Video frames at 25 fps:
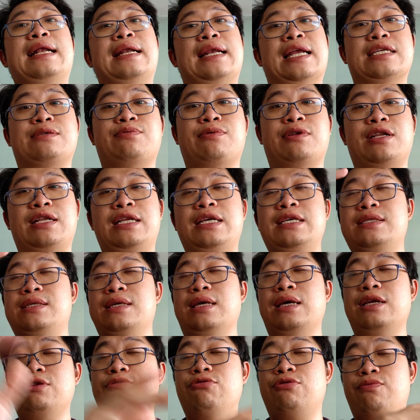Last but not least,
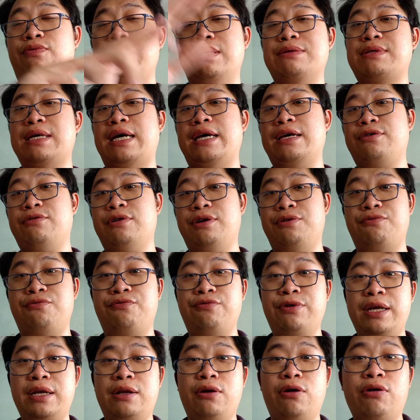head to the website, go and
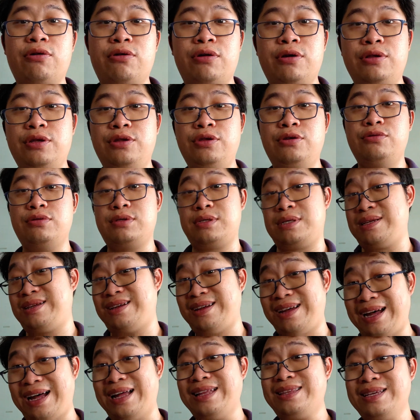read all the news
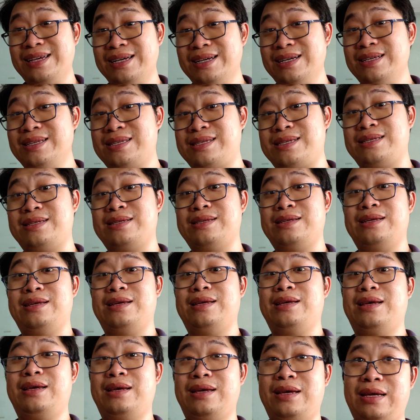articles
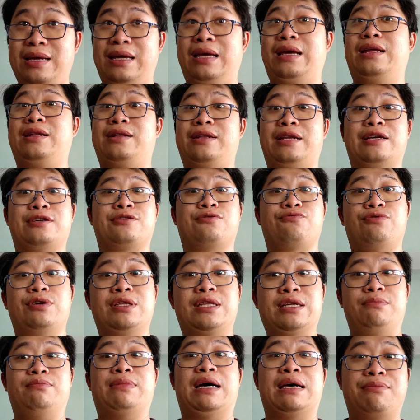that's
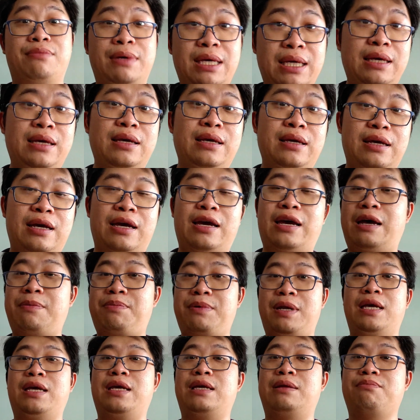written by me,
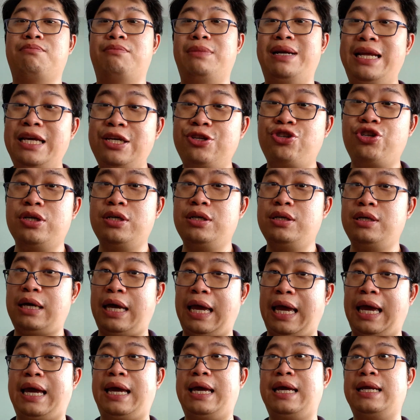happening in Malaysia
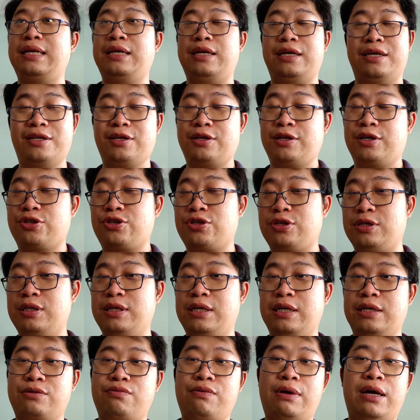and
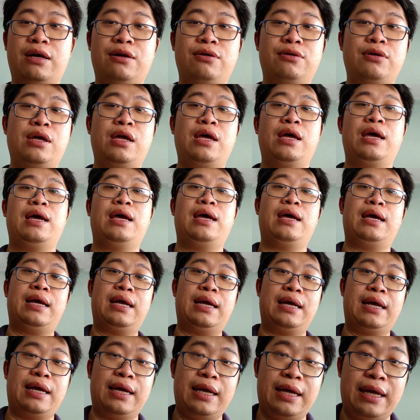internationally as well.
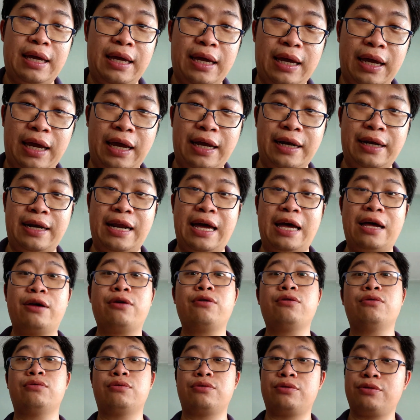And
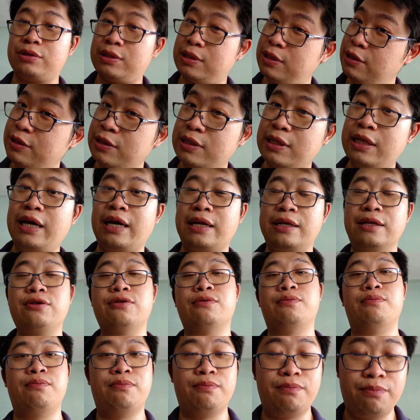now, seriously, I need
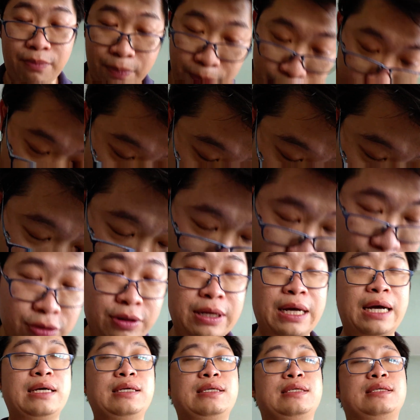to bow to
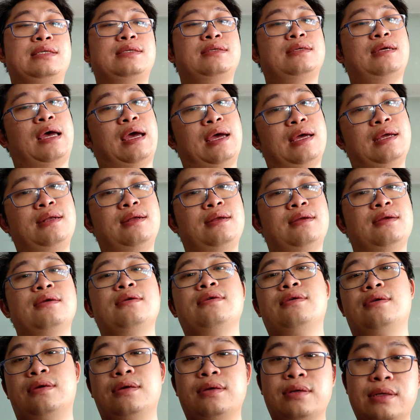you guys and
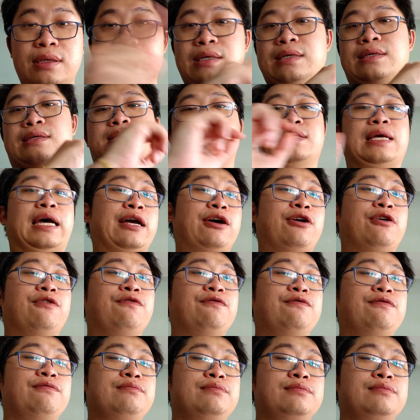sign off.